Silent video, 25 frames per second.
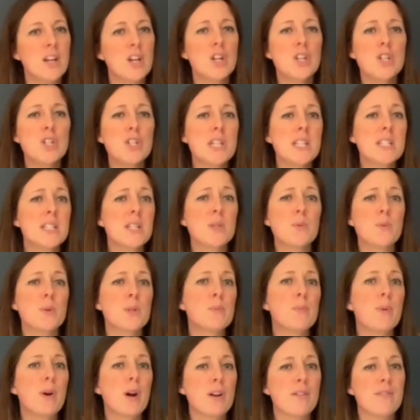Jesus
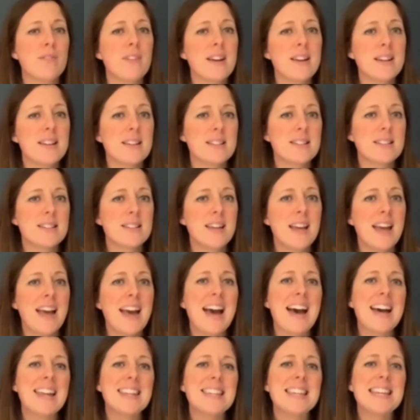was perfect
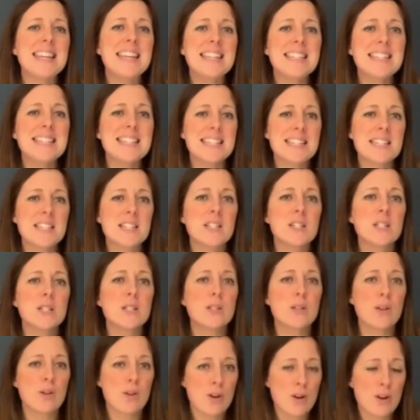and he didn't
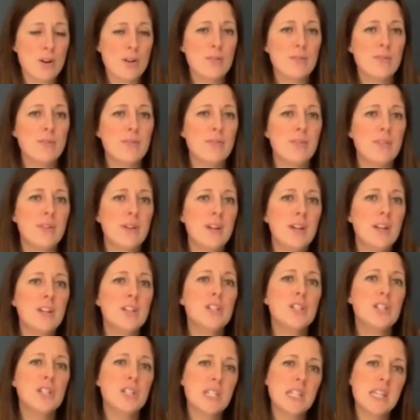deserve
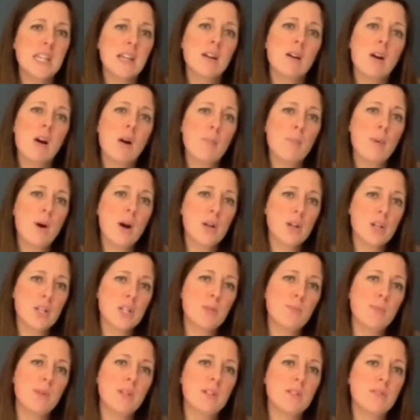to take our
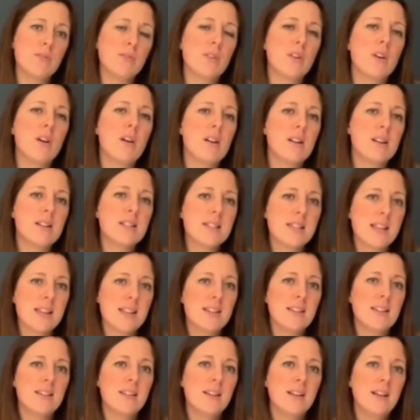punishment for our
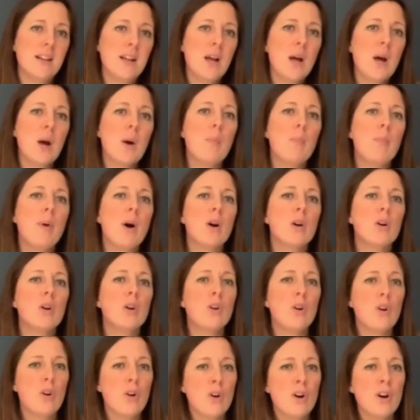sin, but
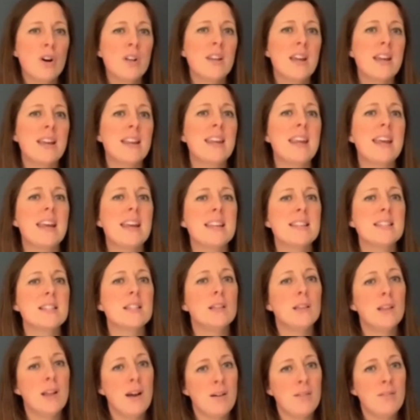God in his
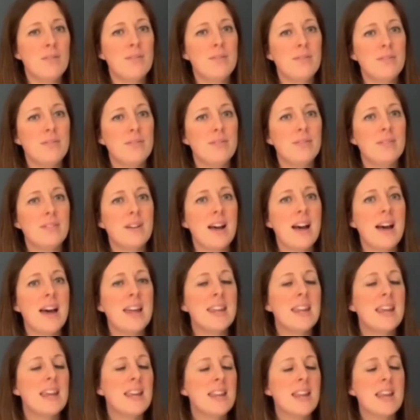love
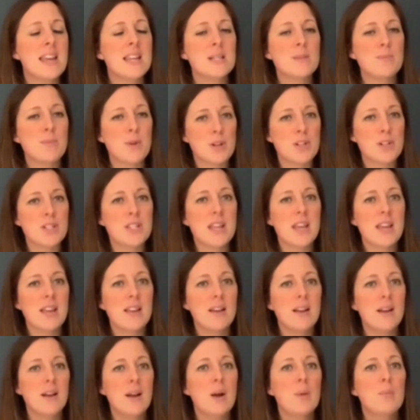and in his
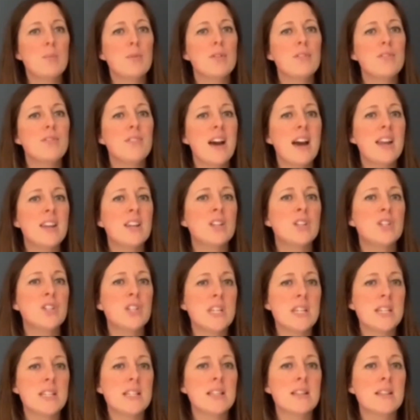mercy provided
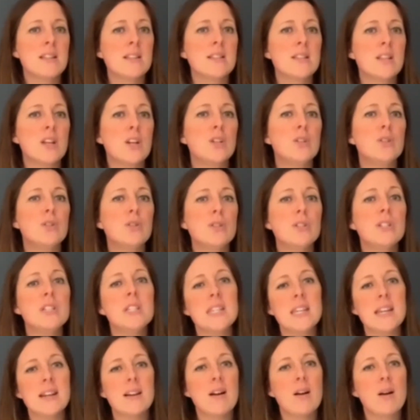Jesus to
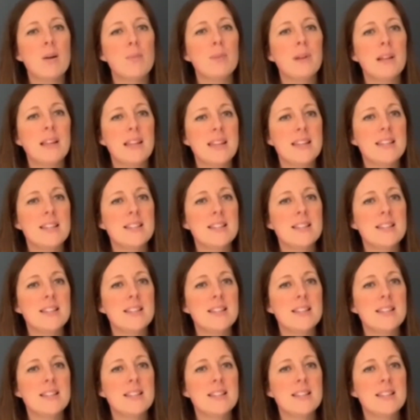take our place,